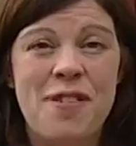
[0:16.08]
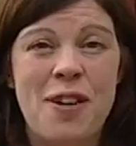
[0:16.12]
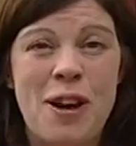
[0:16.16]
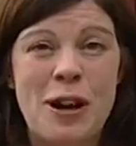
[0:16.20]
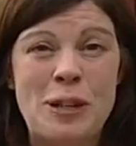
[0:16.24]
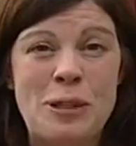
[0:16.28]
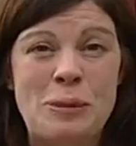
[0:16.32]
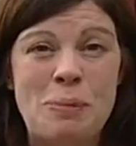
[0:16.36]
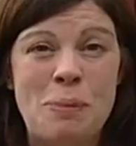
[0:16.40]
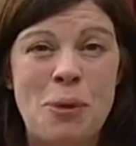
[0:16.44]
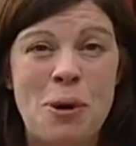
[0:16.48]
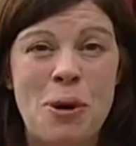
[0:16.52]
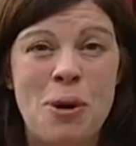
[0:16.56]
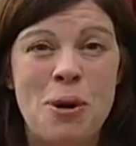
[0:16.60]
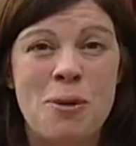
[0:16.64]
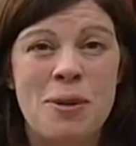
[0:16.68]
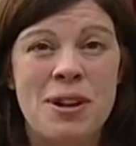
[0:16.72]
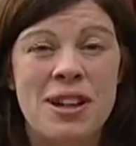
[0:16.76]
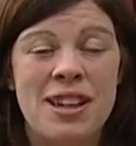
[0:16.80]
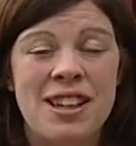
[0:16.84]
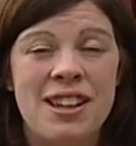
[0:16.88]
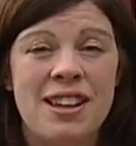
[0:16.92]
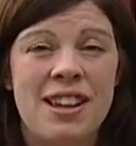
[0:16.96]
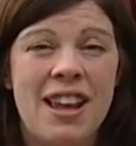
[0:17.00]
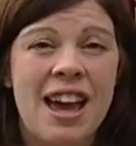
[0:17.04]
Foxboro.
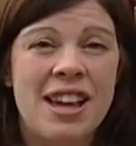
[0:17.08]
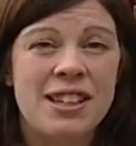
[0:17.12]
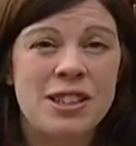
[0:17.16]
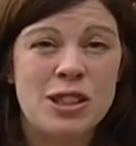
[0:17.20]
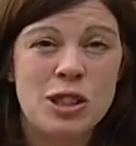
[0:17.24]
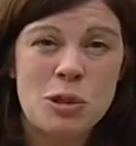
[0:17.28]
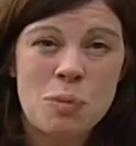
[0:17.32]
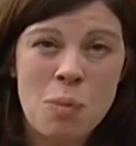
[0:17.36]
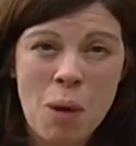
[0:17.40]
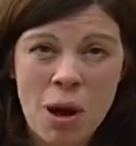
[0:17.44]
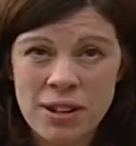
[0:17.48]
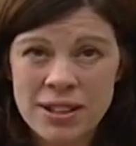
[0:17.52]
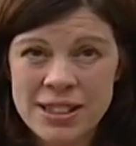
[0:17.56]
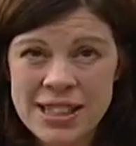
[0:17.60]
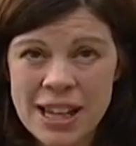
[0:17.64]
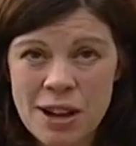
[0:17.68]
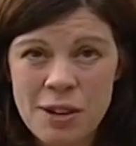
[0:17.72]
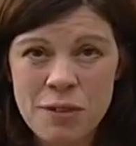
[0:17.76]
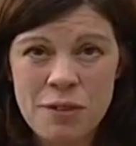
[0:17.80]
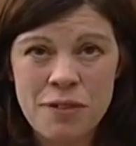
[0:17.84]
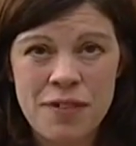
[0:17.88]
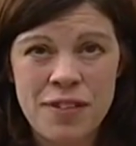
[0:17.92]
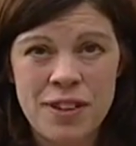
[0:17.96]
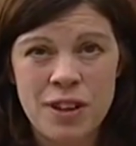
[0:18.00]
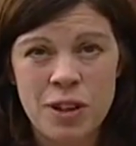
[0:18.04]
It has a small
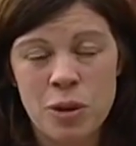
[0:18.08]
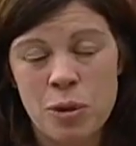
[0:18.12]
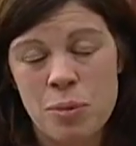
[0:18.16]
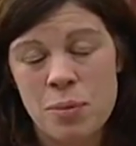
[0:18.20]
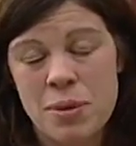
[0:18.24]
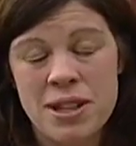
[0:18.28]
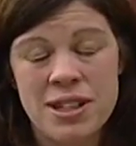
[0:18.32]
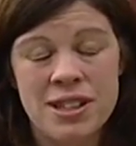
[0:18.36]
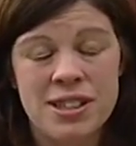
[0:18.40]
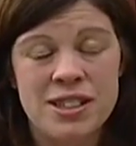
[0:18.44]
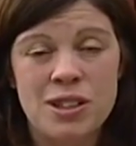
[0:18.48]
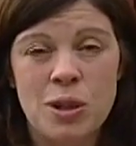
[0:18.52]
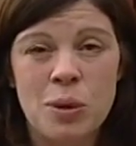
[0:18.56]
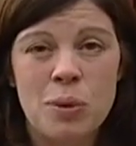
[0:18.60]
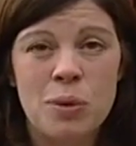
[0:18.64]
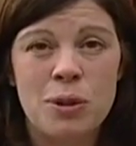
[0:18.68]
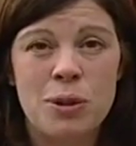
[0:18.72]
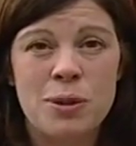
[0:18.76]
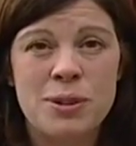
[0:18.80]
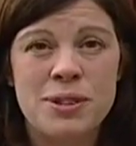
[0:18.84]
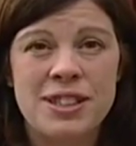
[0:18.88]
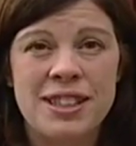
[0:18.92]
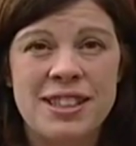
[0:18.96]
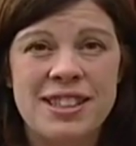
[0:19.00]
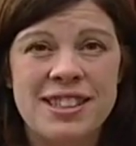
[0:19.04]
town feel, but it's so
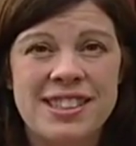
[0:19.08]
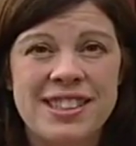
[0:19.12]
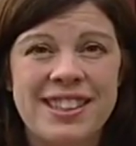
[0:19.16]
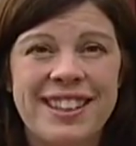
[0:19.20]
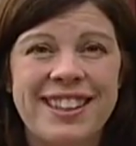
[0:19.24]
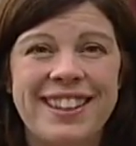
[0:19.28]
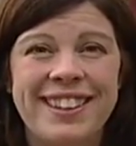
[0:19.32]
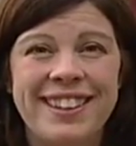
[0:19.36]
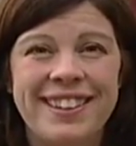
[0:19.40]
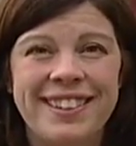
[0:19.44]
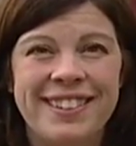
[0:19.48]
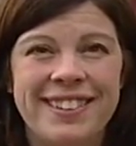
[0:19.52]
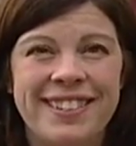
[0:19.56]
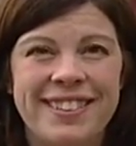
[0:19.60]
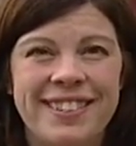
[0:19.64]
close to the city.